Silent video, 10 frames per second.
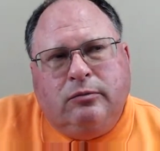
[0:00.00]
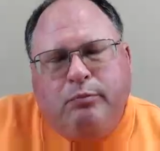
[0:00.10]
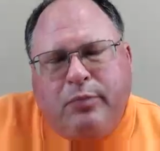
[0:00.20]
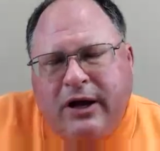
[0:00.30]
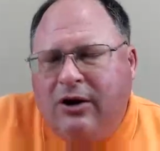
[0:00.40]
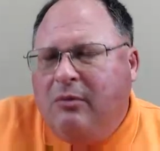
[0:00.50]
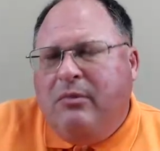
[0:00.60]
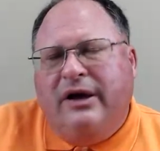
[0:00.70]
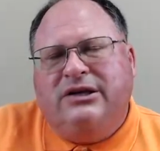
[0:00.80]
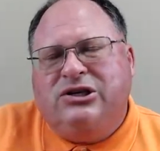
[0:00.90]
beat up
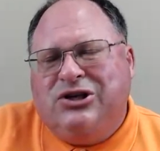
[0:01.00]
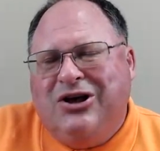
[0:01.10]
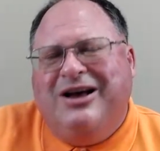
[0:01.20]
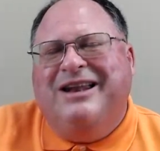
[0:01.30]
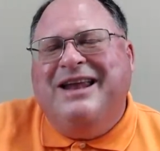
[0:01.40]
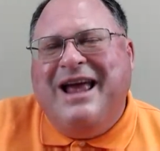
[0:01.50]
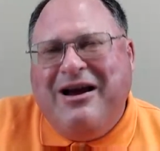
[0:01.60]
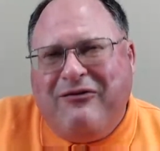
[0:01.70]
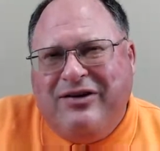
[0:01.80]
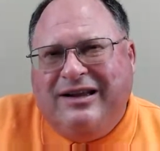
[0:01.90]
my son
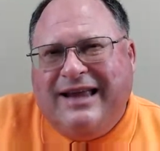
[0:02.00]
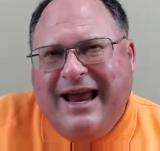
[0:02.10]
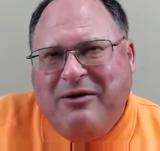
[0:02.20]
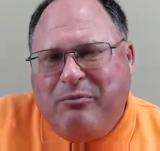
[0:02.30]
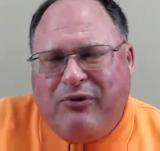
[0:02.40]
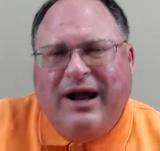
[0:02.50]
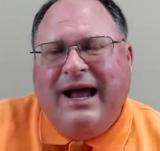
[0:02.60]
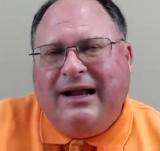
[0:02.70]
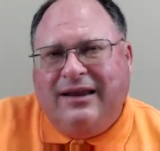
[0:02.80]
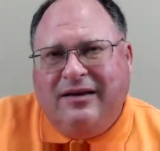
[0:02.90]
every day in
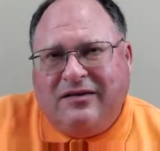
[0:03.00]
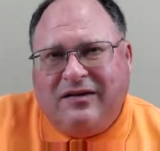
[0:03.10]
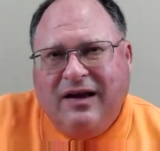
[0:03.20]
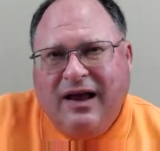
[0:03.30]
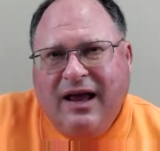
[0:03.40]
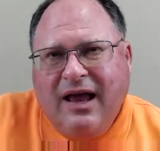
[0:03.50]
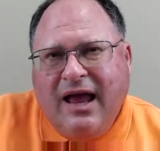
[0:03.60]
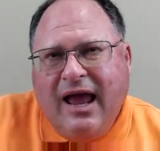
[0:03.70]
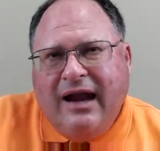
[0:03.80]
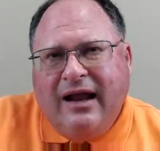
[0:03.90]
practice.
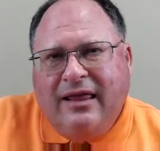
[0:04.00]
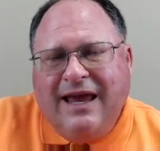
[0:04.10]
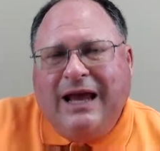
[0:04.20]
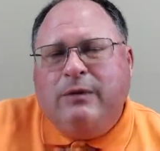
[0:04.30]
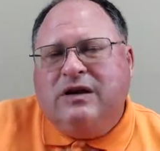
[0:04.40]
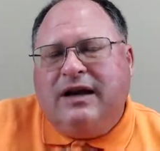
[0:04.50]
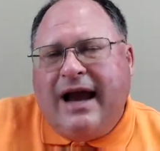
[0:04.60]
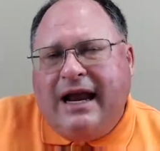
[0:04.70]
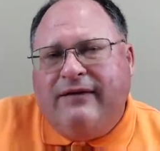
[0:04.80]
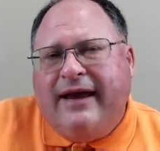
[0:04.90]
And I think it was
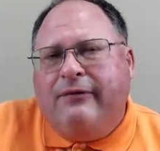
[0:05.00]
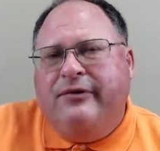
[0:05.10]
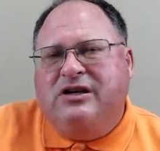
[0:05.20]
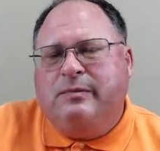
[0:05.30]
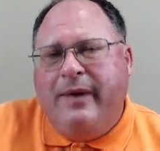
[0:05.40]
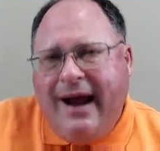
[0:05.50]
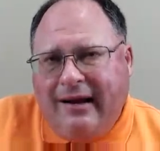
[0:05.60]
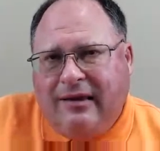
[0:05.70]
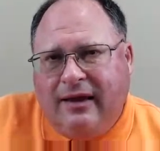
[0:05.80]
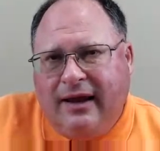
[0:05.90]
like a
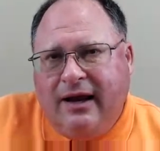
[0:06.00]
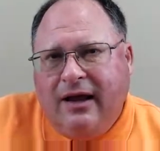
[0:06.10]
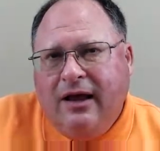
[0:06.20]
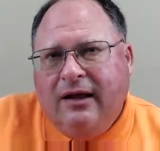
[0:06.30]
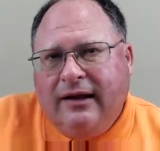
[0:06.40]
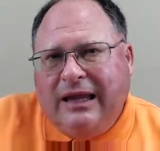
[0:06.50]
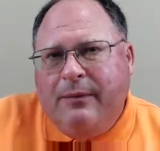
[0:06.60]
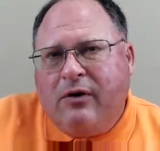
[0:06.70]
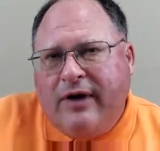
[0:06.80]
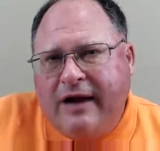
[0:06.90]
respect thing that they were
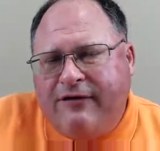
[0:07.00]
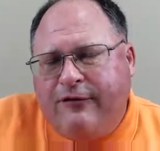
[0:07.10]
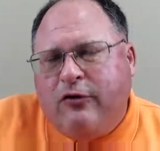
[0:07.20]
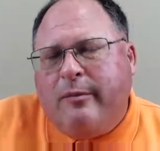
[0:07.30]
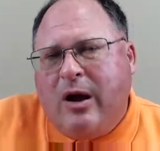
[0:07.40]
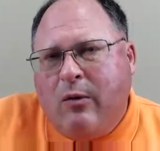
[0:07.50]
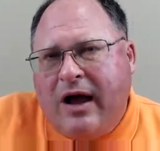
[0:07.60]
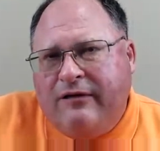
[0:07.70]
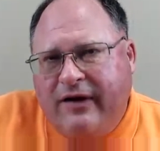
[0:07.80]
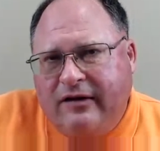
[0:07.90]
grateful for what my
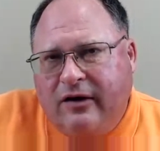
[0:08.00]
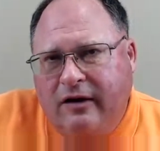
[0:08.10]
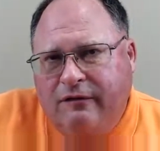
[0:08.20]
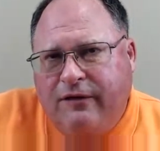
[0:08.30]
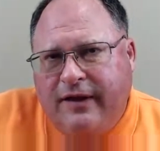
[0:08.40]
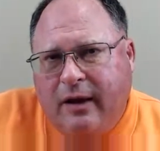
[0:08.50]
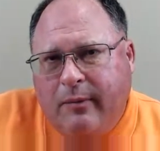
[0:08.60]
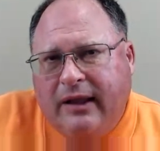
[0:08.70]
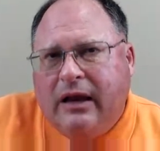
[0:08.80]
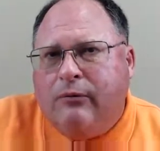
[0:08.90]
wife had done for them.
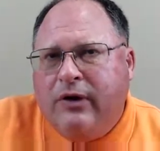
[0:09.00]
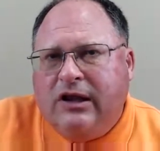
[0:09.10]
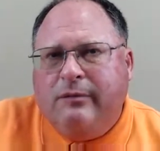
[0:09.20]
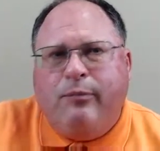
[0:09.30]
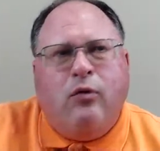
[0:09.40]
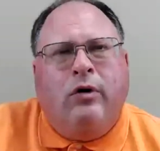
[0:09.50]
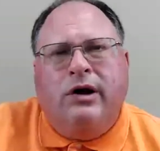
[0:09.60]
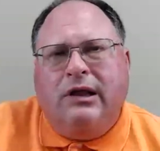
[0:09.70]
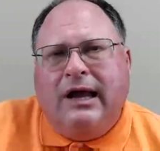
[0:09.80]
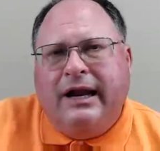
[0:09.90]
And they really poured a lot of